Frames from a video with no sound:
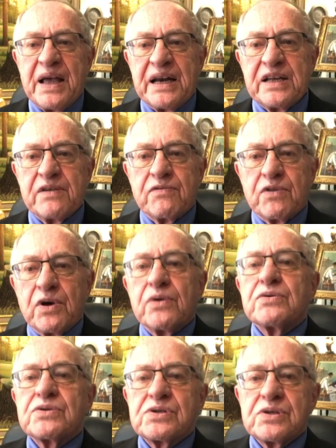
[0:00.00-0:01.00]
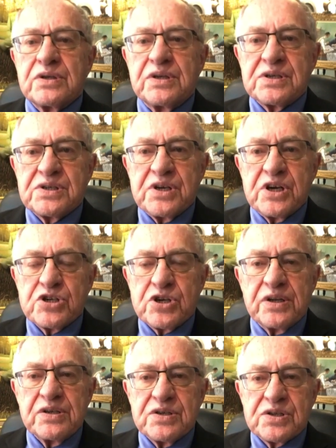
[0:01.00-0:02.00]
any of those
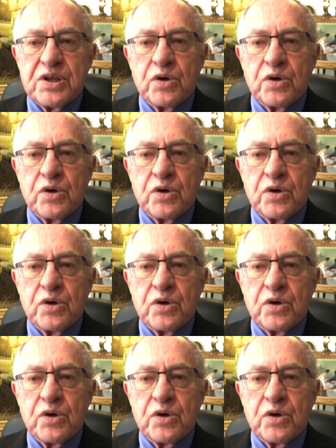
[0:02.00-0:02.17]
decisions.